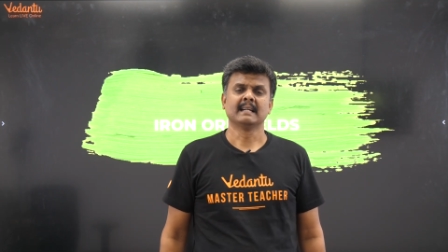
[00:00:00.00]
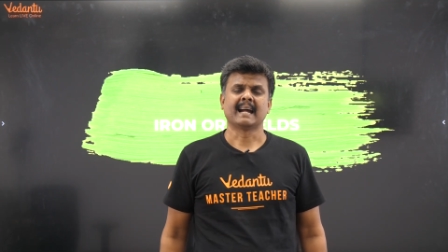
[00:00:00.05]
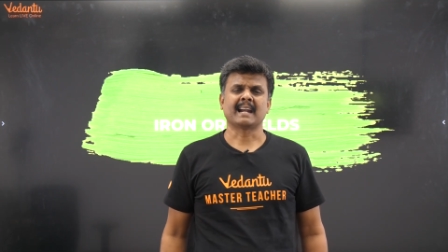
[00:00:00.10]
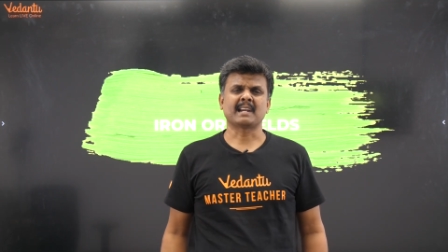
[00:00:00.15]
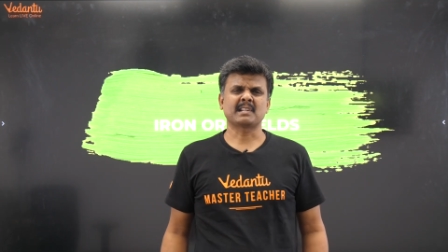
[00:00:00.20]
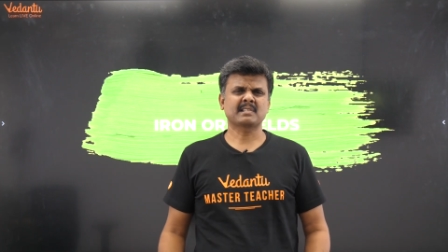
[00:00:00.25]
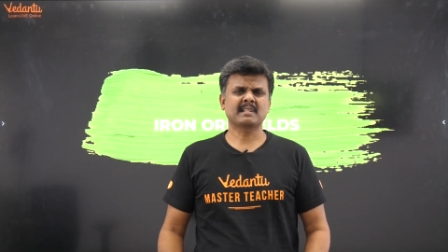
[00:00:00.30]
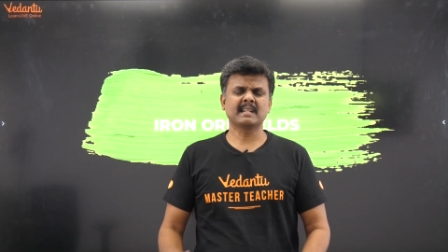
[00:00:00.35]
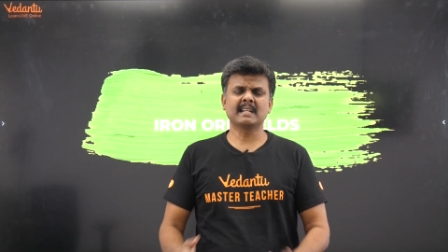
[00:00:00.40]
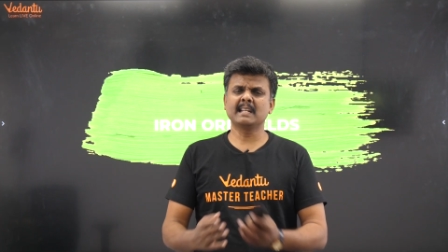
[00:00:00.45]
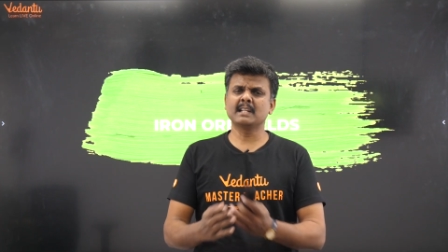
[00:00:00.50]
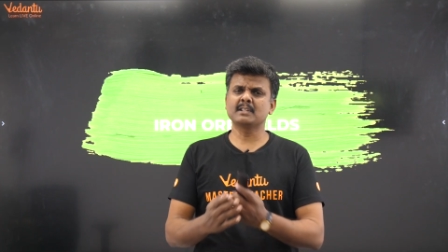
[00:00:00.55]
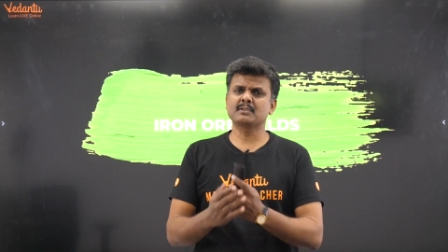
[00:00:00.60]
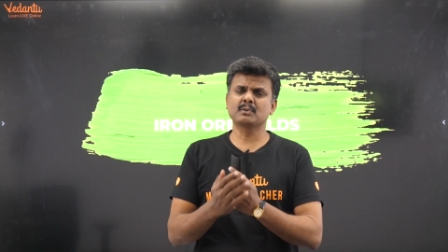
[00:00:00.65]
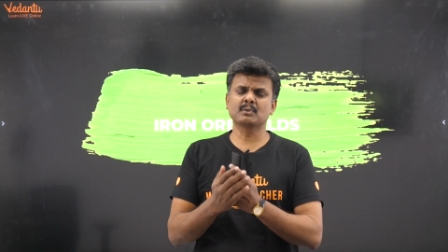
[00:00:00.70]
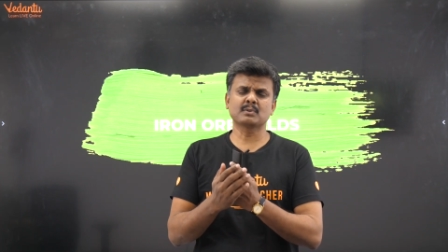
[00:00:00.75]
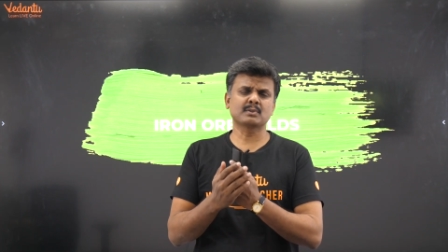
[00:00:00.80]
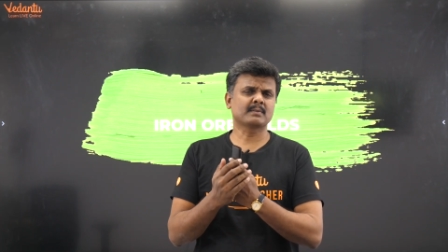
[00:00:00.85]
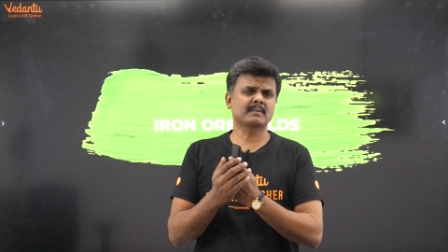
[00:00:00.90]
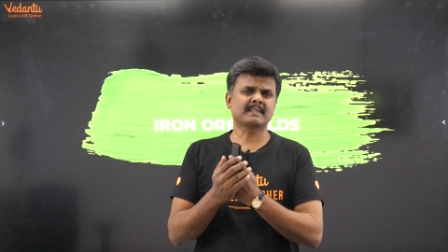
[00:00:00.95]
And steel is
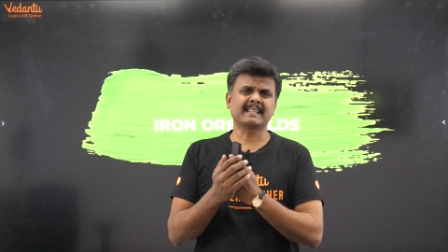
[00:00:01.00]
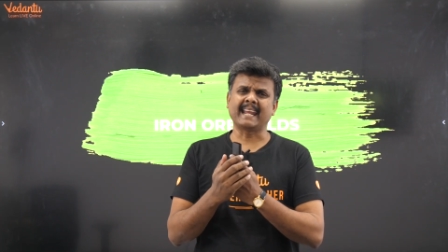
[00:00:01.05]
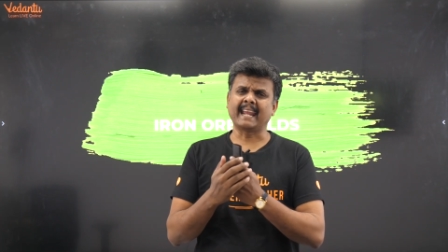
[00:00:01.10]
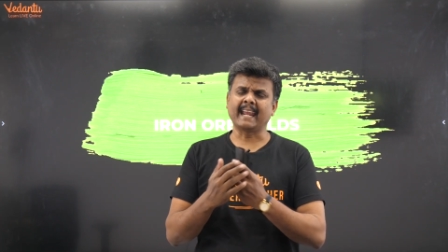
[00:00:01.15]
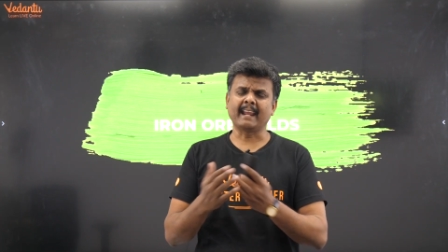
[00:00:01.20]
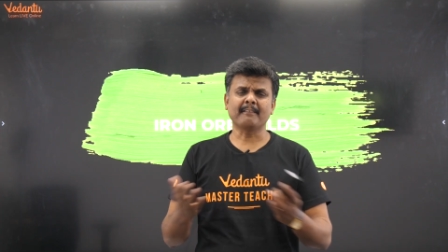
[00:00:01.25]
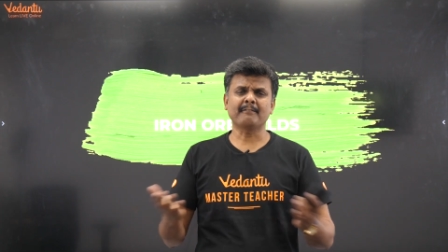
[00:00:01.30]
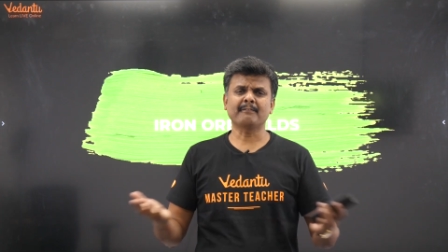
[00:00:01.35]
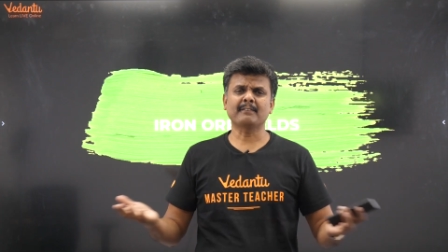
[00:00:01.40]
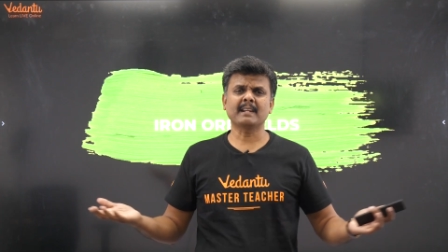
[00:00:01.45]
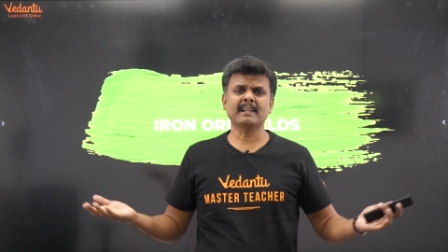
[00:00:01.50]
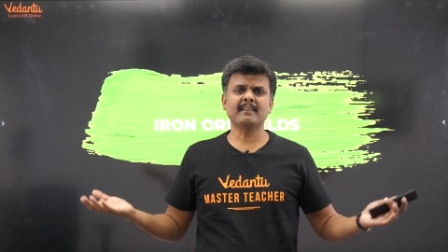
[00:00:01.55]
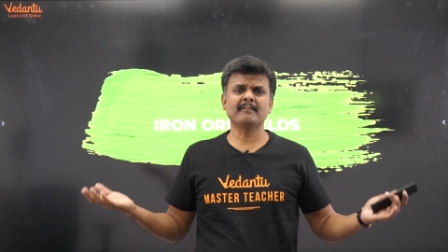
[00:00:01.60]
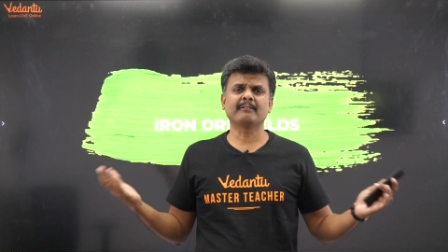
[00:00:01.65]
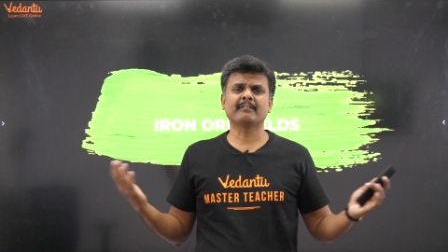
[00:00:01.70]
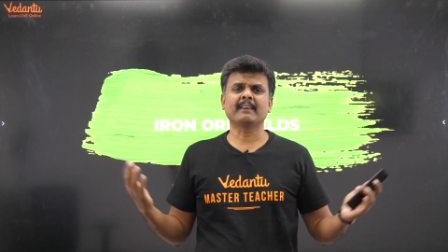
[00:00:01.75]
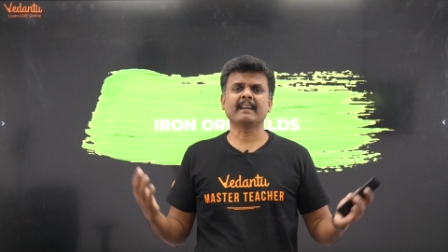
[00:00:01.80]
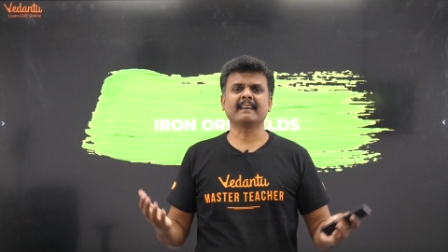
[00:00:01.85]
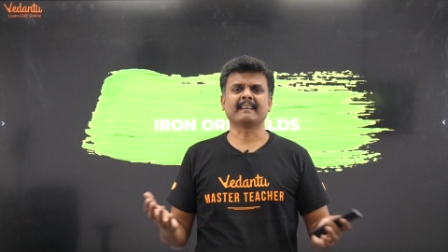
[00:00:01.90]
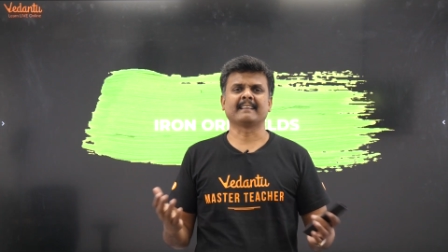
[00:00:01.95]
used
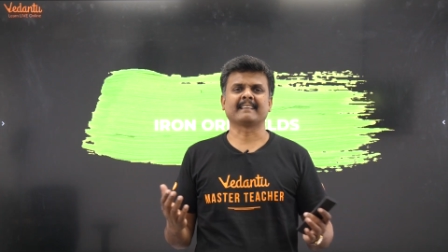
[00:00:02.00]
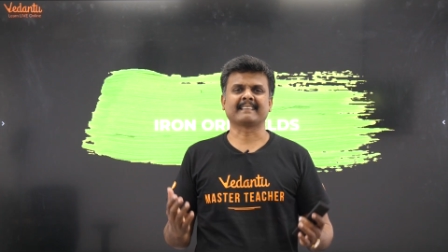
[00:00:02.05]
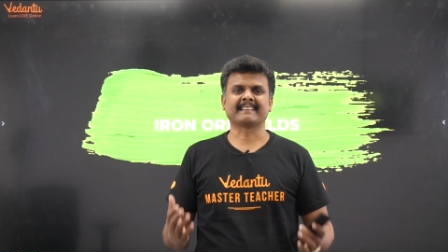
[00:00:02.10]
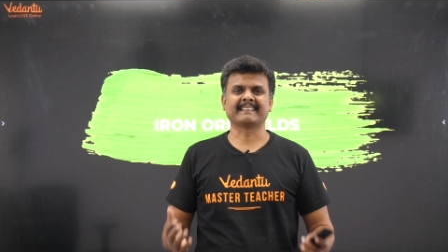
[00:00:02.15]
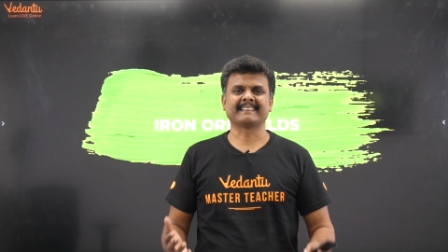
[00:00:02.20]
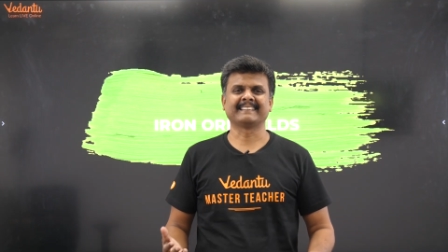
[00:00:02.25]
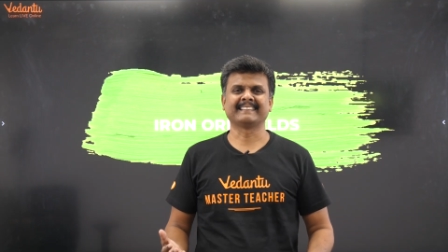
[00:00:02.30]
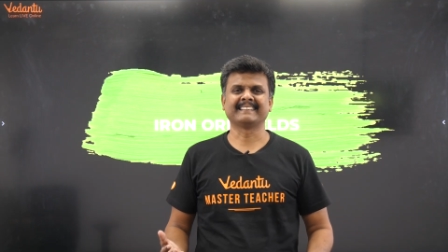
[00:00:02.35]
everywhere